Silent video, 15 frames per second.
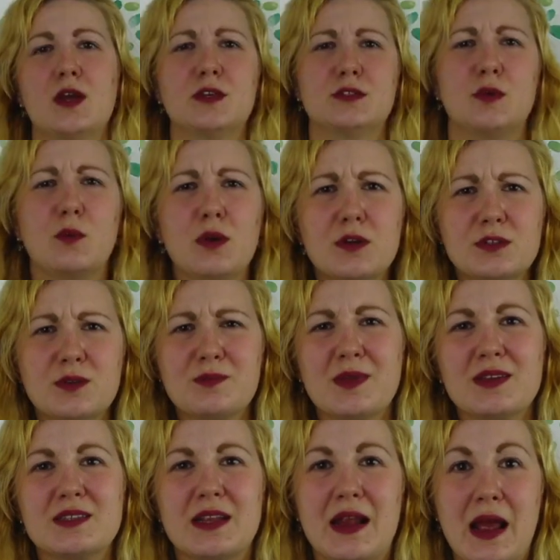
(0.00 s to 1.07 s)
So what are some
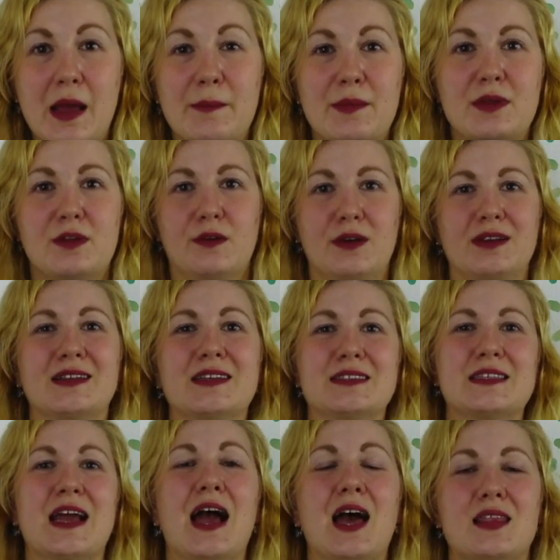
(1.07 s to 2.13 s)
things that happened during
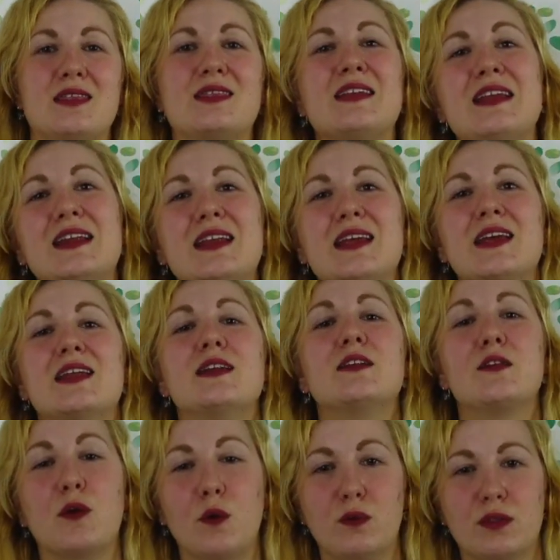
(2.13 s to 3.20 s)
this
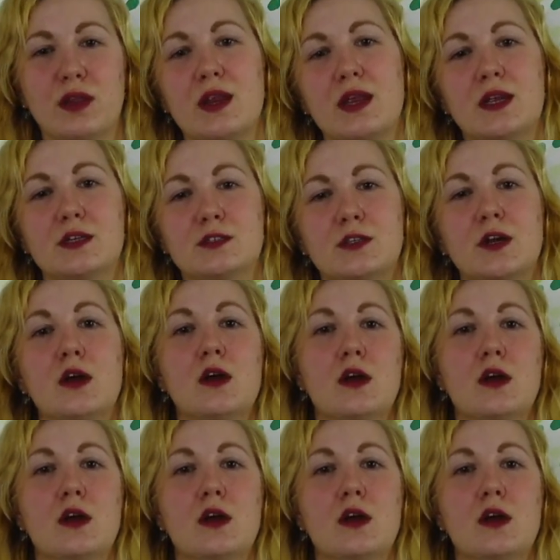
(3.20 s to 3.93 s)
Athenian golden age?